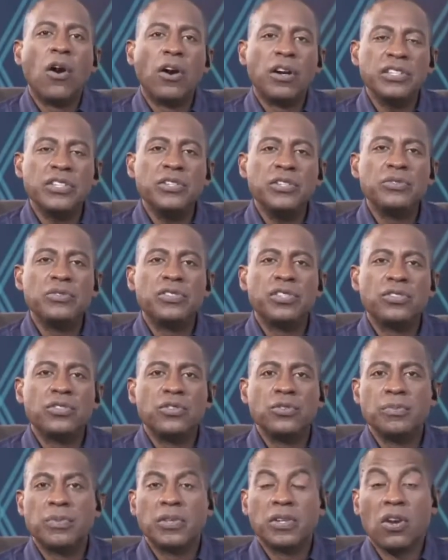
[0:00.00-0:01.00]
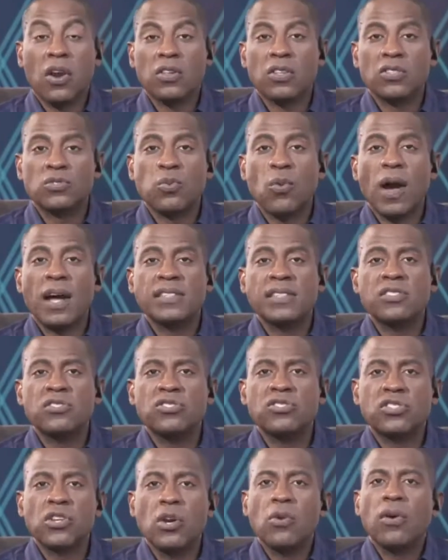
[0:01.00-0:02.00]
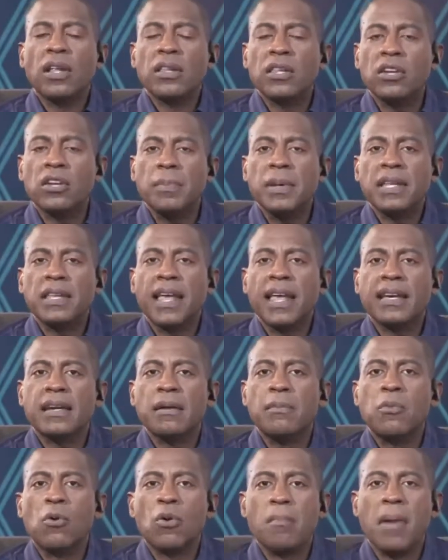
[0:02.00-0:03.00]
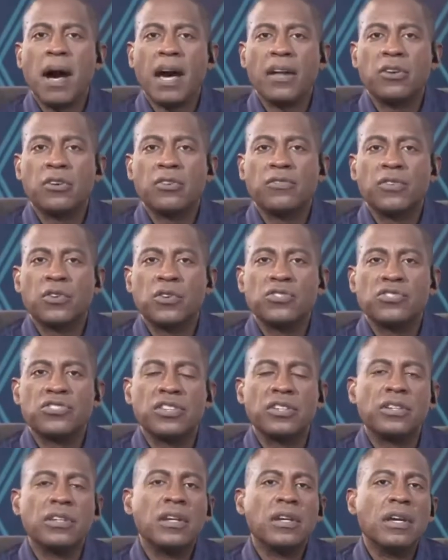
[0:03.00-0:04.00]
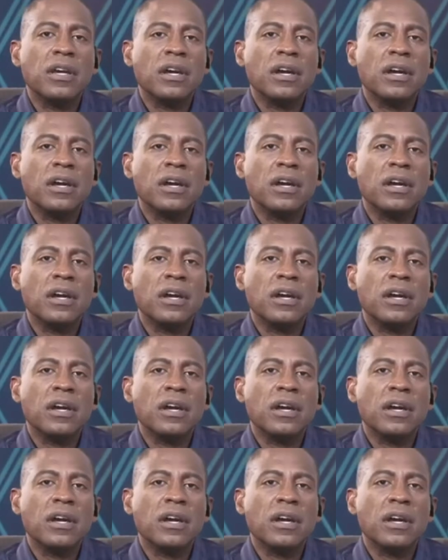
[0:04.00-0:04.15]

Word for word: on YouTube, the Carlos Watson Show, a little bit like a more modern version